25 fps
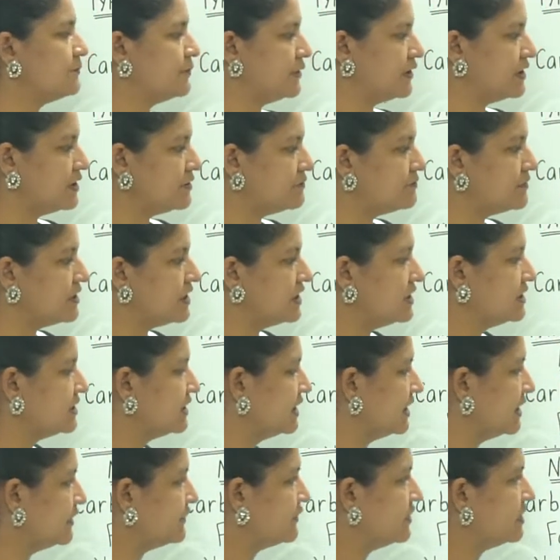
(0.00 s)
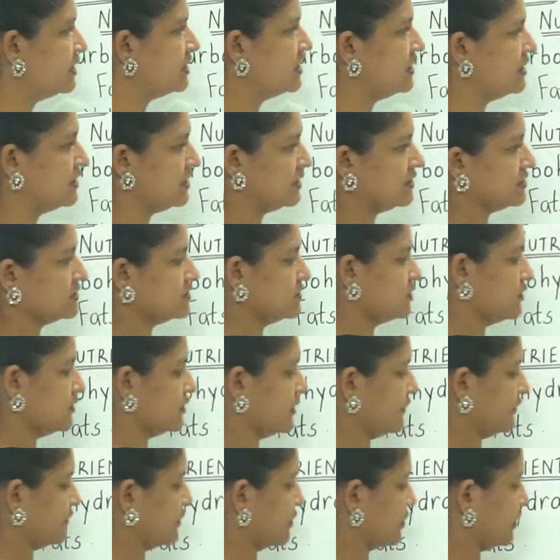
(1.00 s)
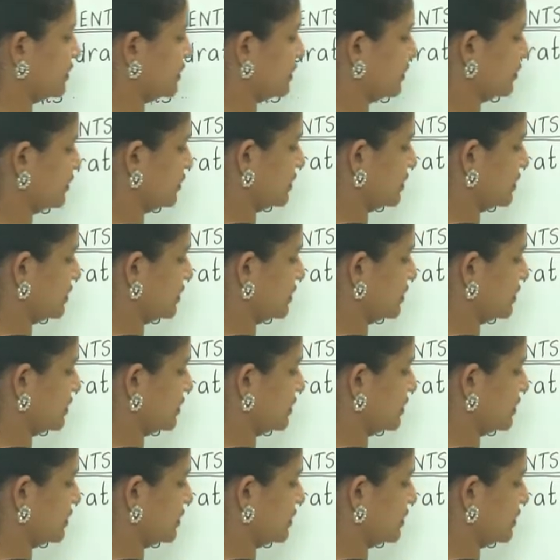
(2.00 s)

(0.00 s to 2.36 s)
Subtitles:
pyramid given here. So I've told you